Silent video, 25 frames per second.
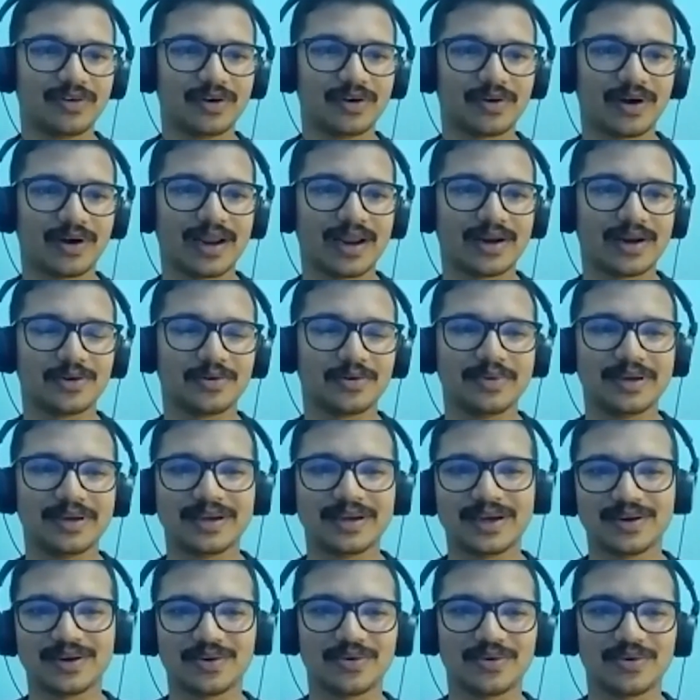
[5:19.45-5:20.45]
Rolando
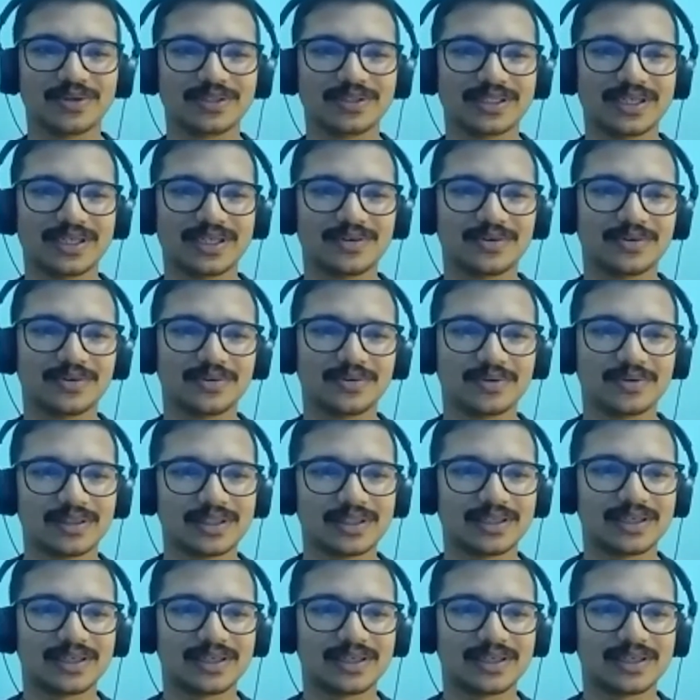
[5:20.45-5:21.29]
being a coach now?